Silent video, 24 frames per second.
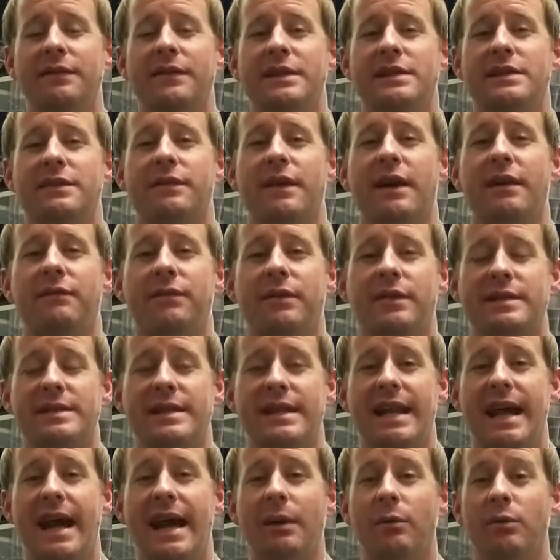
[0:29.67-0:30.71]
defensive effort
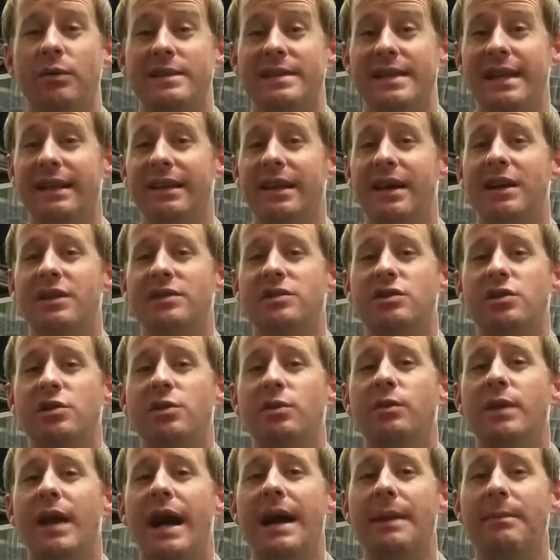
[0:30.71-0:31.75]
tonight was they lost
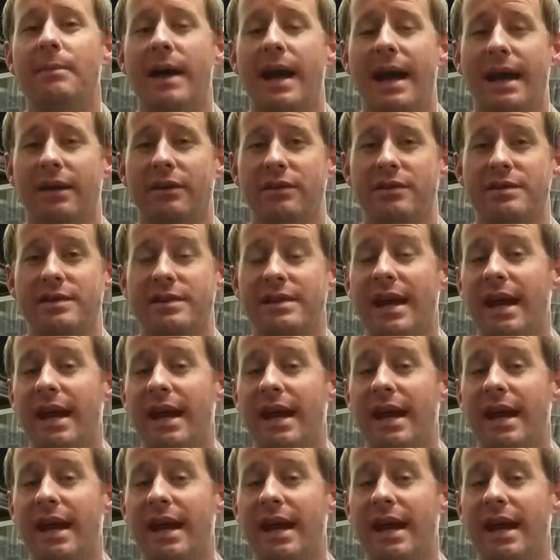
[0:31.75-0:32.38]
two linebackers.